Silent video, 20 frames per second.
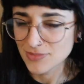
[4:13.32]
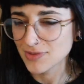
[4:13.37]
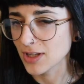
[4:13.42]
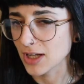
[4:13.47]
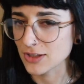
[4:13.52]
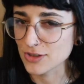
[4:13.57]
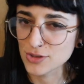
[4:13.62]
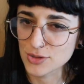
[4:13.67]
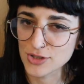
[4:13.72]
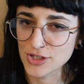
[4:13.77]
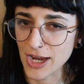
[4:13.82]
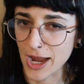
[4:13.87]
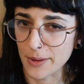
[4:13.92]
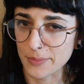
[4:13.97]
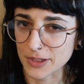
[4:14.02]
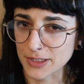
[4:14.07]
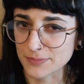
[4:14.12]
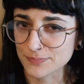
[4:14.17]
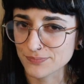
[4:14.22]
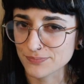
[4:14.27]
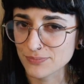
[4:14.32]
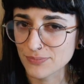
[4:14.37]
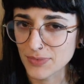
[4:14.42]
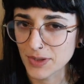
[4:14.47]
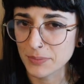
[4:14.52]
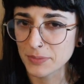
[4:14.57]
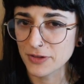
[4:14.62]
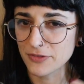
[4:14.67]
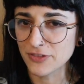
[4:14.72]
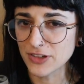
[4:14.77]
not too shabby.
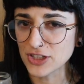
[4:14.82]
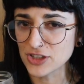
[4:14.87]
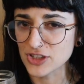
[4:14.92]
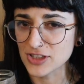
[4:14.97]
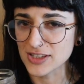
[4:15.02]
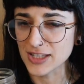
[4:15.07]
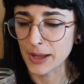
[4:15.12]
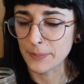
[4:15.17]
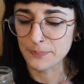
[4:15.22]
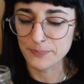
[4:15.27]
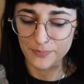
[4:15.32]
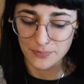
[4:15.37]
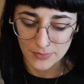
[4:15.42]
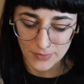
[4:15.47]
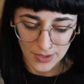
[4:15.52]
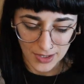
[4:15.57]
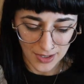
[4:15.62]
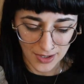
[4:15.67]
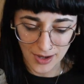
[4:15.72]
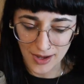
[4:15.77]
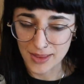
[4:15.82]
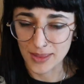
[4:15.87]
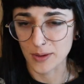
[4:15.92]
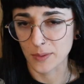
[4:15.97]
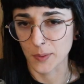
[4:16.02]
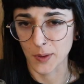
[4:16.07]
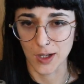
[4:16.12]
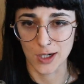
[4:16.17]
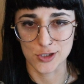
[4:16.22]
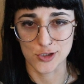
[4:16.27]
I'm gonna finish this up, and then
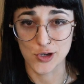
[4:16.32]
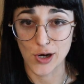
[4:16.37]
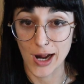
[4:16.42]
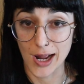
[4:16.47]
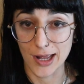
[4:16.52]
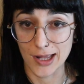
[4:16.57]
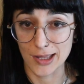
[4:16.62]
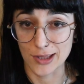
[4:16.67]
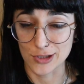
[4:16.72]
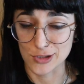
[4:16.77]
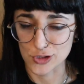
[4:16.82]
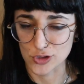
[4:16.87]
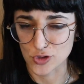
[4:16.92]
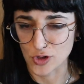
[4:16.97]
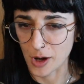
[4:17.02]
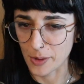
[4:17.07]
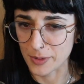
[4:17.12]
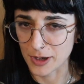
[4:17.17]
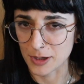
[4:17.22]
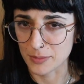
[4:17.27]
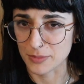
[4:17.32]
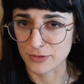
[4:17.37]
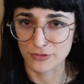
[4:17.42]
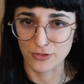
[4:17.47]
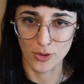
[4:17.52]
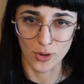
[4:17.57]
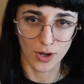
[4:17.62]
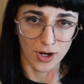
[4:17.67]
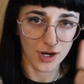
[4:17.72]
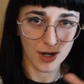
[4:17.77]
we're gonna try the strawberry
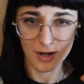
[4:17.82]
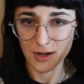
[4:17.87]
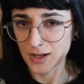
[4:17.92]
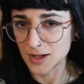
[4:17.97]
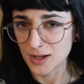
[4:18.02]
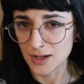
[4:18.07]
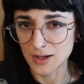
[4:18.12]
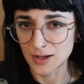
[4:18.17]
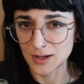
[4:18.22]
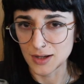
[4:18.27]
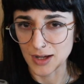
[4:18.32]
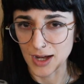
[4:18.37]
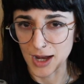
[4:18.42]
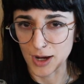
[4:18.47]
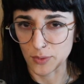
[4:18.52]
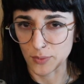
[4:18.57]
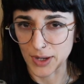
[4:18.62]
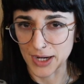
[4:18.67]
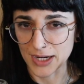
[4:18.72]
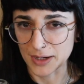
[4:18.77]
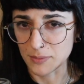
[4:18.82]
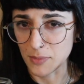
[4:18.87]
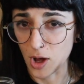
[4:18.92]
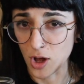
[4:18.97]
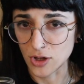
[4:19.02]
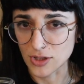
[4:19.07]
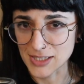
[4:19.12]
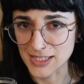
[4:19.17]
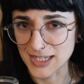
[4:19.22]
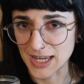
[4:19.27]
before I rate them
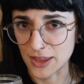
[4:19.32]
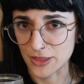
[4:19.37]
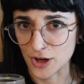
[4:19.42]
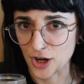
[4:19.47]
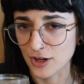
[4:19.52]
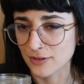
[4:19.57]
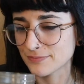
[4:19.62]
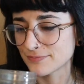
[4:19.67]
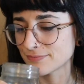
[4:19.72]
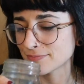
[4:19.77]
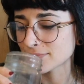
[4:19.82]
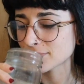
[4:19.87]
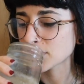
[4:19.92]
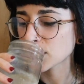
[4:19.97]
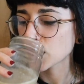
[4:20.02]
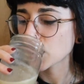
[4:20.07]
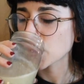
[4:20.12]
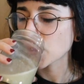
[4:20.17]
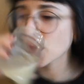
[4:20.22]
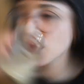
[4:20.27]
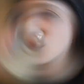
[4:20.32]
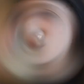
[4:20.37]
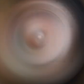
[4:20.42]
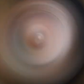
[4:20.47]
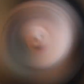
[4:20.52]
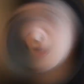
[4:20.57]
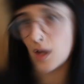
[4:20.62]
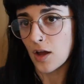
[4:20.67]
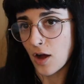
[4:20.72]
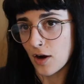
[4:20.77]
all together.
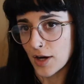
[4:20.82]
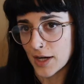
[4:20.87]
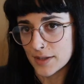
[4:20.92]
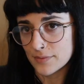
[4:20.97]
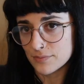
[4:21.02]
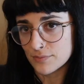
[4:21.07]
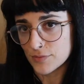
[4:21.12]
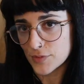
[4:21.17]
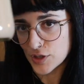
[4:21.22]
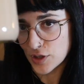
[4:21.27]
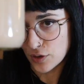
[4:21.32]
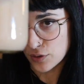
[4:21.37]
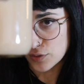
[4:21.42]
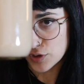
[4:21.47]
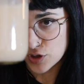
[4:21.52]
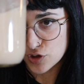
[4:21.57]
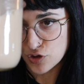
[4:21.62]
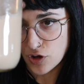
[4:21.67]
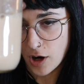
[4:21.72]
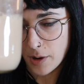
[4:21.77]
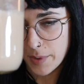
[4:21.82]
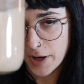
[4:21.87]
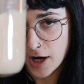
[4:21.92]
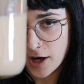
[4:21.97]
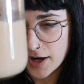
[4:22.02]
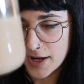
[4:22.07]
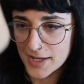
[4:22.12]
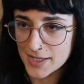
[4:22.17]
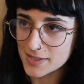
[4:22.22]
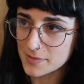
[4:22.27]
All right, so the
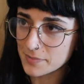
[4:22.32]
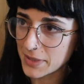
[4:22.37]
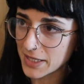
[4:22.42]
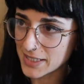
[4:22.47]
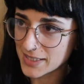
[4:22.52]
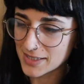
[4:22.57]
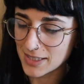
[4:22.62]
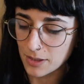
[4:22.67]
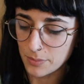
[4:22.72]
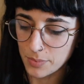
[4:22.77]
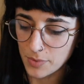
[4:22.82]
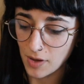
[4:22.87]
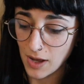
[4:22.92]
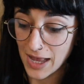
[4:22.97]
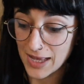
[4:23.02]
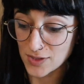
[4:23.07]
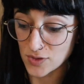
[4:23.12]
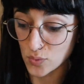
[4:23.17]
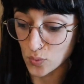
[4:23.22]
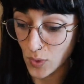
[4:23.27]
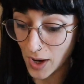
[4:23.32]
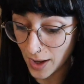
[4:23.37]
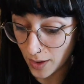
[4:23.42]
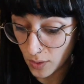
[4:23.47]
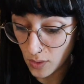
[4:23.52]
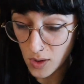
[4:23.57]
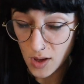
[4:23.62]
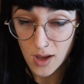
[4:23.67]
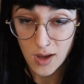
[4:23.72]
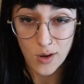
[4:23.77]
strawberry is mixed up as
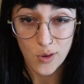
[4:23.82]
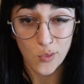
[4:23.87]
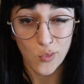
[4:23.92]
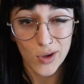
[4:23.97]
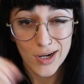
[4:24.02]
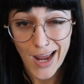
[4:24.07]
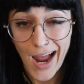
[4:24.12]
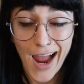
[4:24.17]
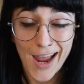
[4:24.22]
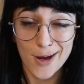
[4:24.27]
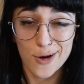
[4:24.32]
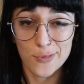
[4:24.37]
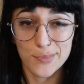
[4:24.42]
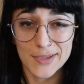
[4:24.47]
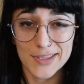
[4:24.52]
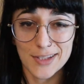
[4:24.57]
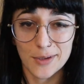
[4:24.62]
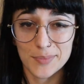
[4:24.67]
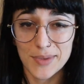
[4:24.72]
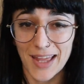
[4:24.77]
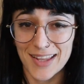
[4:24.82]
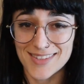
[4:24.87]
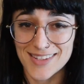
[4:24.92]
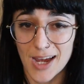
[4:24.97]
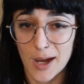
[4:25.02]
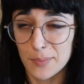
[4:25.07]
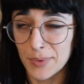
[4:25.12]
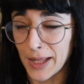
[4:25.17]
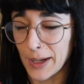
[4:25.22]
well. When I opened up that tub,